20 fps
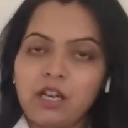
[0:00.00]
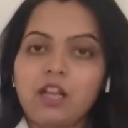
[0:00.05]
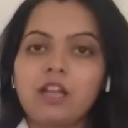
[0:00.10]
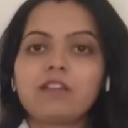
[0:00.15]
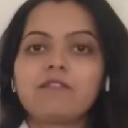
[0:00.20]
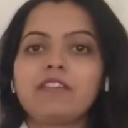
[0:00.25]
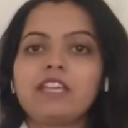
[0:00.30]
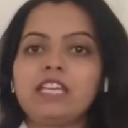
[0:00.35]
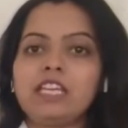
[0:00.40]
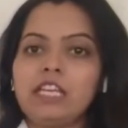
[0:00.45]

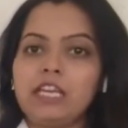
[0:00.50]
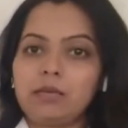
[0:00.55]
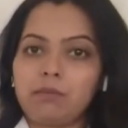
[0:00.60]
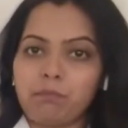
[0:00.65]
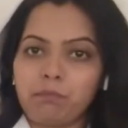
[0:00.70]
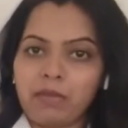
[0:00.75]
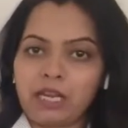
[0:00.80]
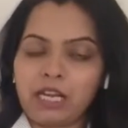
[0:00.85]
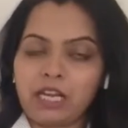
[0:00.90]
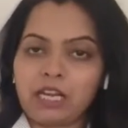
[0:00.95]
we need
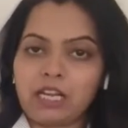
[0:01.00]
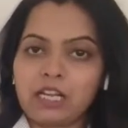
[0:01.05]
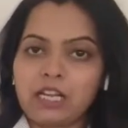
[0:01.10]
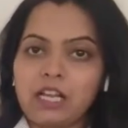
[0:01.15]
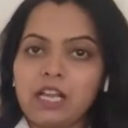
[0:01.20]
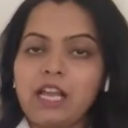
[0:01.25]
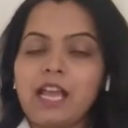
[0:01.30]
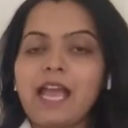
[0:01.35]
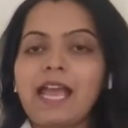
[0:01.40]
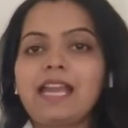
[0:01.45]
milk,
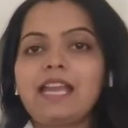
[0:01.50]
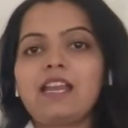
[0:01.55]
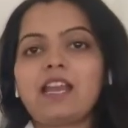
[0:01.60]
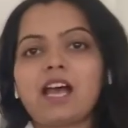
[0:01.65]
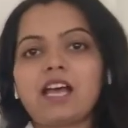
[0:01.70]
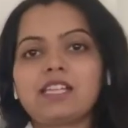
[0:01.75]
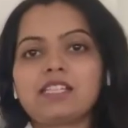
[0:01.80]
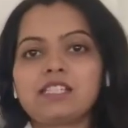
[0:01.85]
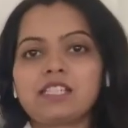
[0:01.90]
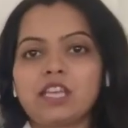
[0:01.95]
and
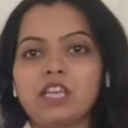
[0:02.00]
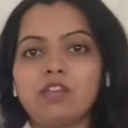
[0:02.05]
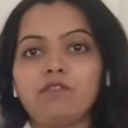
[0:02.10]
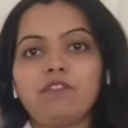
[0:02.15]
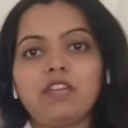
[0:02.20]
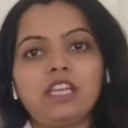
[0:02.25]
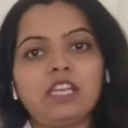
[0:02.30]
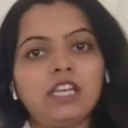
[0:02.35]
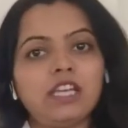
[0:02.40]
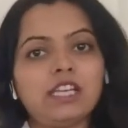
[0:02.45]
last thing, we
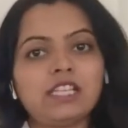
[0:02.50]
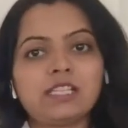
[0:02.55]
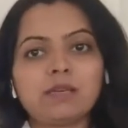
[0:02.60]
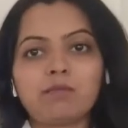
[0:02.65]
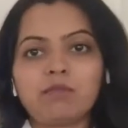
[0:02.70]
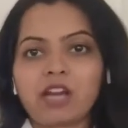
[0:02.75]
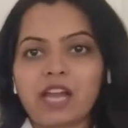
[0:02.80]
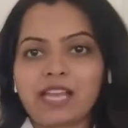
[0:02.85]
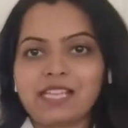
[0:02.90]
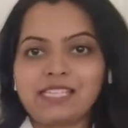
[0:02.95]
need some
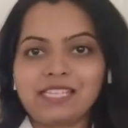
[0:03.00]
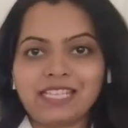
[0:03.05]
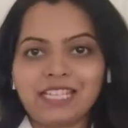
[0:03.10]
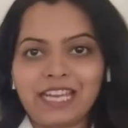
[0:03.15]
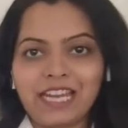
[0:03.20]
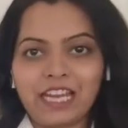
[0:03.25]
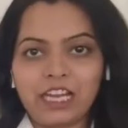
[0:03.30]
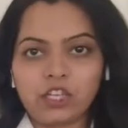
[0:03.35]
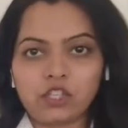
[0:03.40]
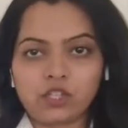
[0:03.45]
rising
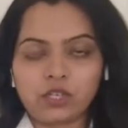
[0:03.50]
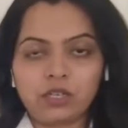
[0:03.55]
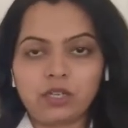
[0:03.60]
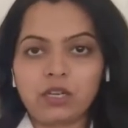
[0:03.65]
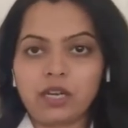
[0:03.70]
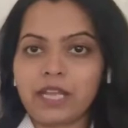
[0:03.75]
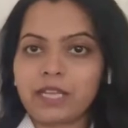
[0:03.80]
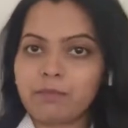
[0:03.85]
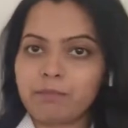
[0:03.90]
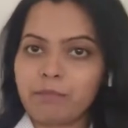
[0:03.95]
agent
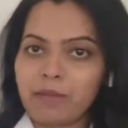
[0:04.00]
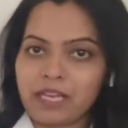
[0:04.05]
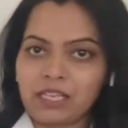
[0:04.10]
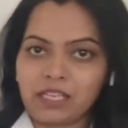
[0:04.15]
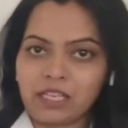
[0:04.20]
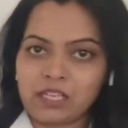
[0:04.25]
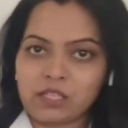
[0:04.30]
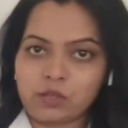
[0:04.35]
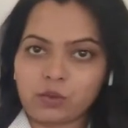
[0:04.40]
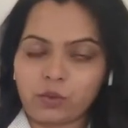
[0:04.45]
like baking
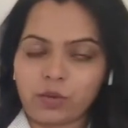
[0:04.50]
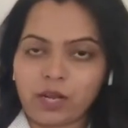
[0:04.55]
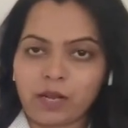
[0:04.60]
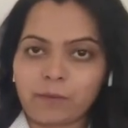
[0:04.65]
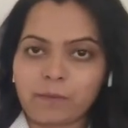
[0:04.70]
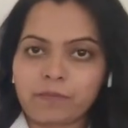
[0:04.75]
soda.